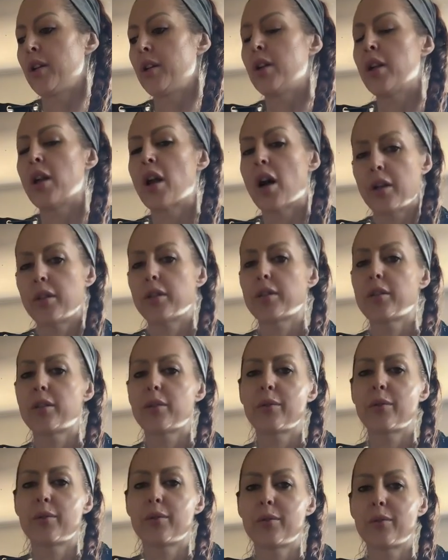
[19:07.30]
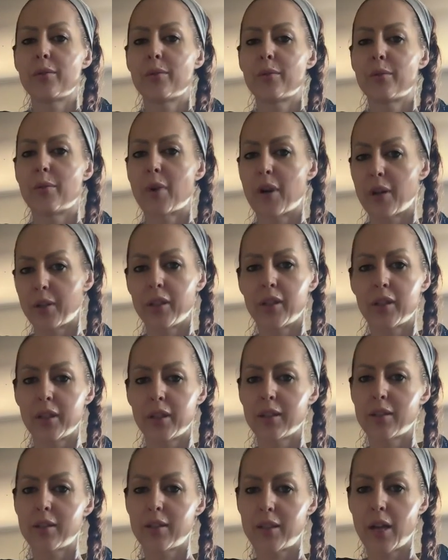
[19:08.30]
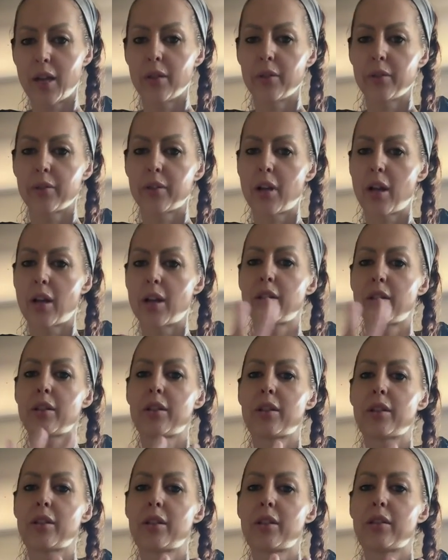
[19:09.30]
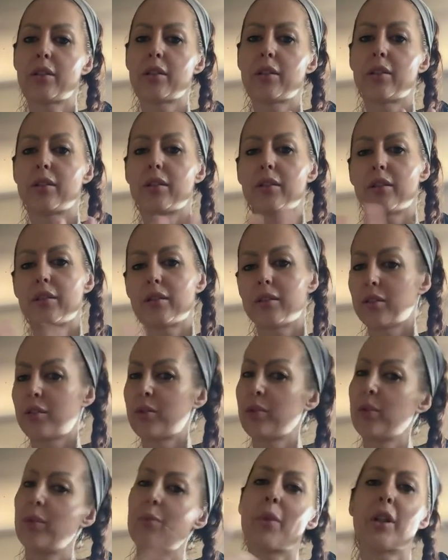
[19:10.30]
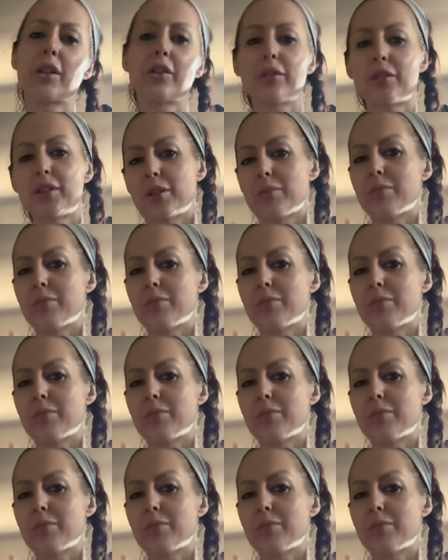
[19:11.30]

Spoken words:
not watering things down, not doing mental